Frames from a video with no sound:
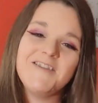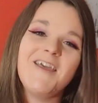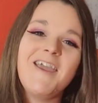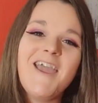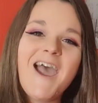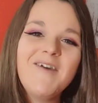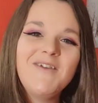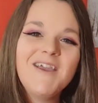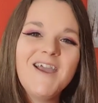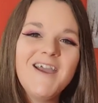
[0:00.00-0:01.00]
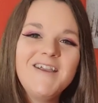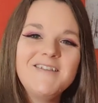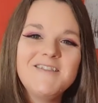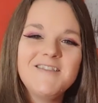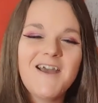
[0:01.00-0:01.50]
there you have it guys,
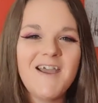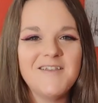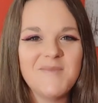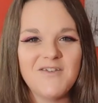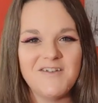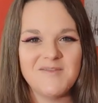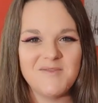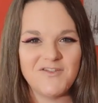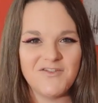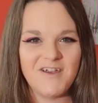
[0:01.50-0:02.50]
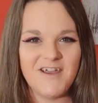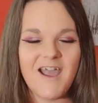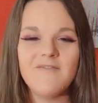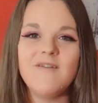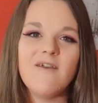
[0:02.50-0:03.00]
that is my Christmas tree.
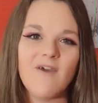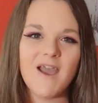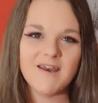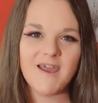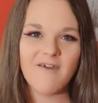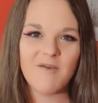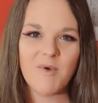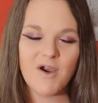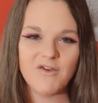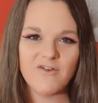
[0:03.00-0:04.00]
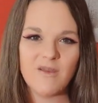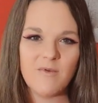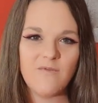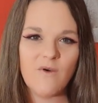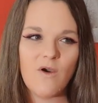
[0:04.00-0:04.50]
I've never had a Harry Potter tree
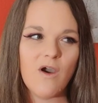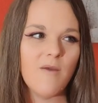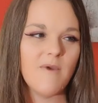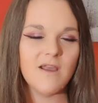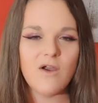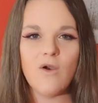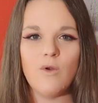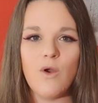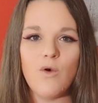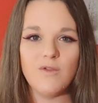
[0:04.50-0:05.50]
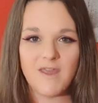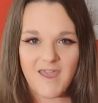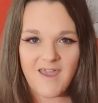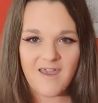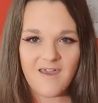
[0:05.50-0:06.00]
before and my goal all
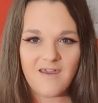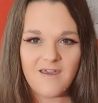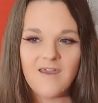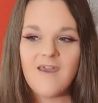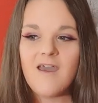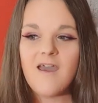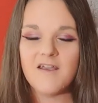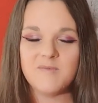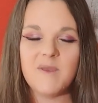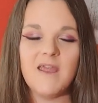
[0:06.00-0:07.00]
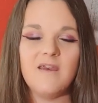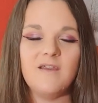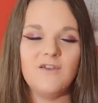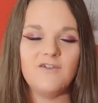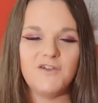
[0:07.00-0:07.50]
year has
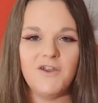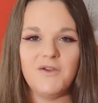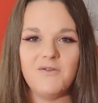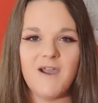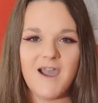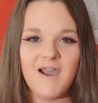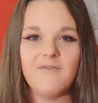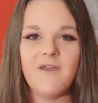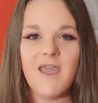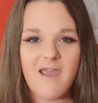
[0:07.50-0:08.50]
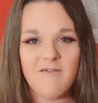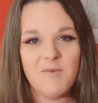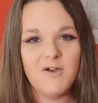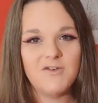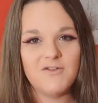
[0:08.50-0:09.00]
been to have a Harry
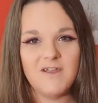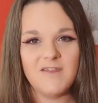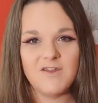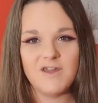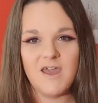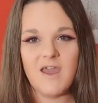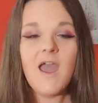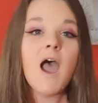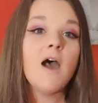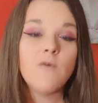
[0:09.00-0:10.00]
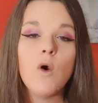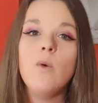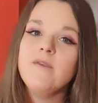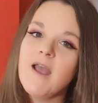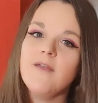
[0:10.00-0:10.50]
Potter tree this year. I've
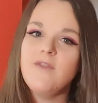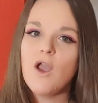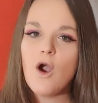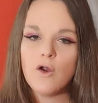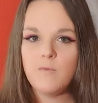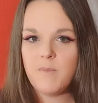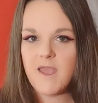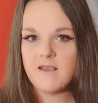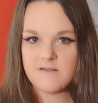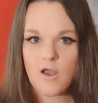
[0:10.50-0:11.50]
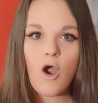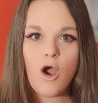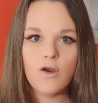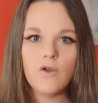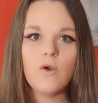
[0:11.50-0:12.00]
always had the odd bits
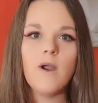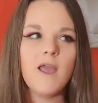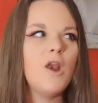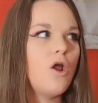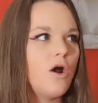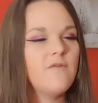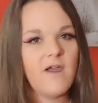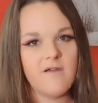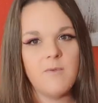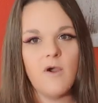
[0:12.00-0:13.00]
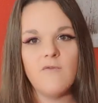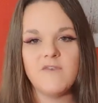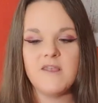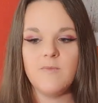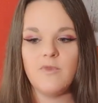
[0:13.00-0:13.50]
on, quite a lot of Harry Potter,
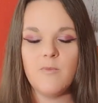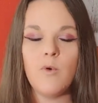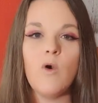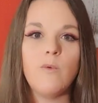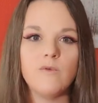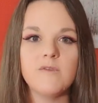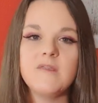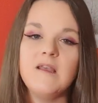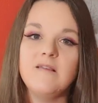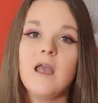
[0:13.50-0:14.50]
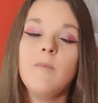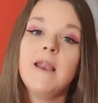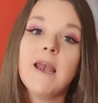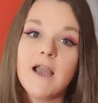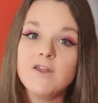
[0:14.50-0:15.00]
obviously the baubles and things that I
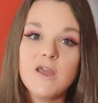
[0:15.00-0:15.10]
made last